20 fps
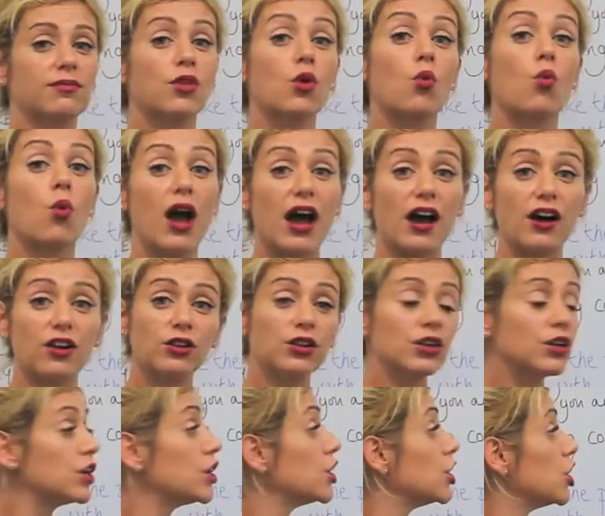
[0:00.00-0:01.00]
Well,
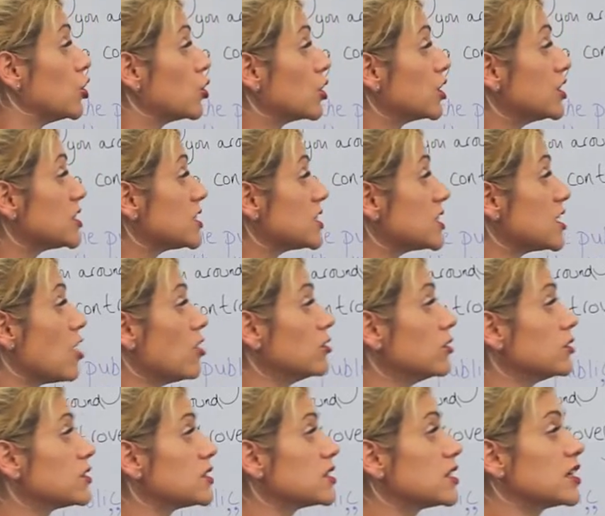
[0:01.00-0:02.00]
you
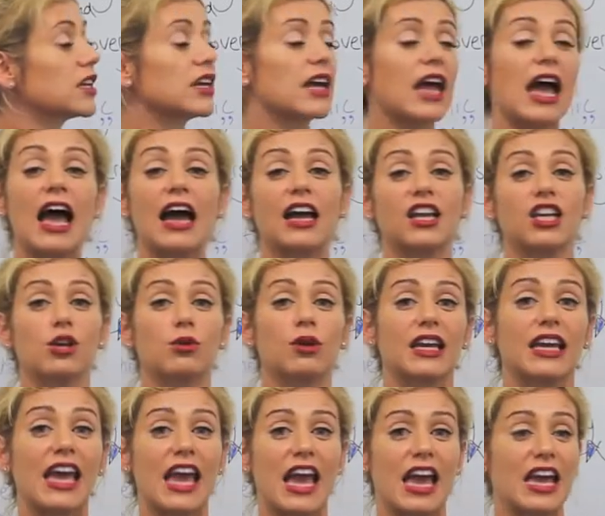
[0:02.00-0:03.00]
consult and you
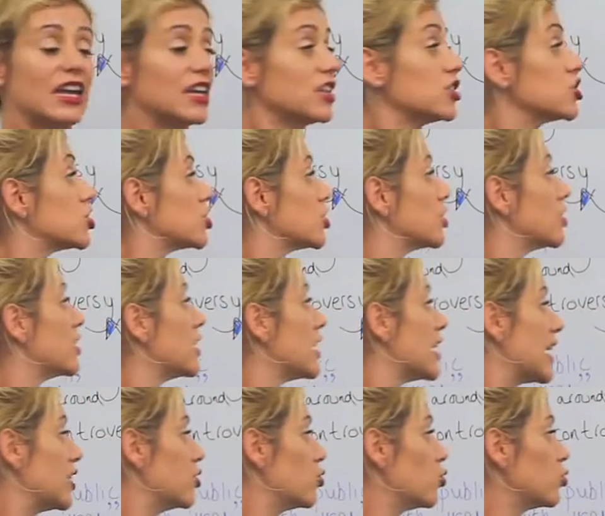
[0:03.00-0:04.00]
engage
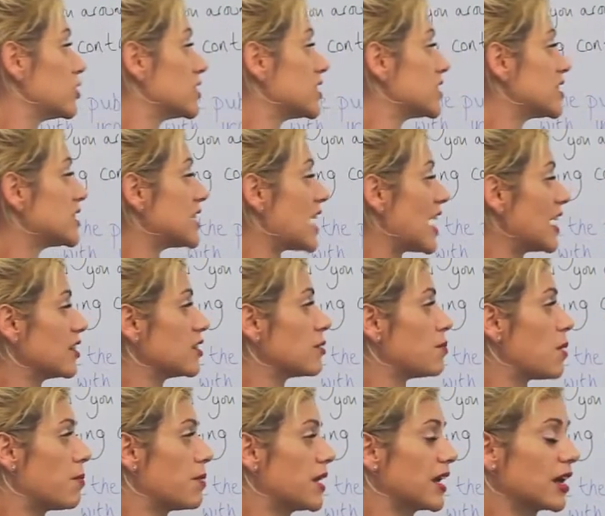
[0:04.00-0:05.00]
in order to take the
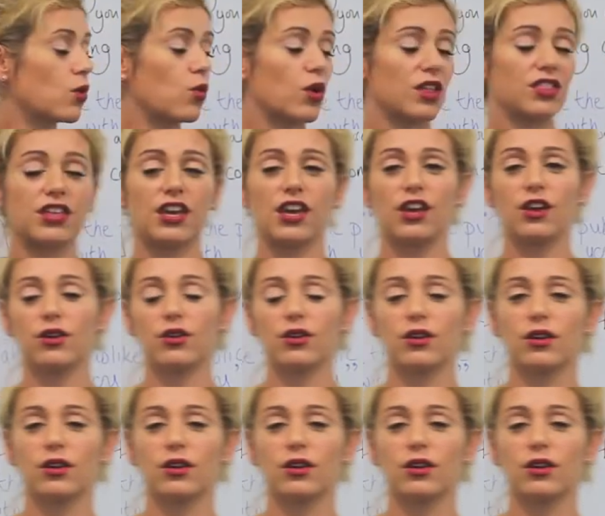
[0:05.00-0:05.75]
public with you.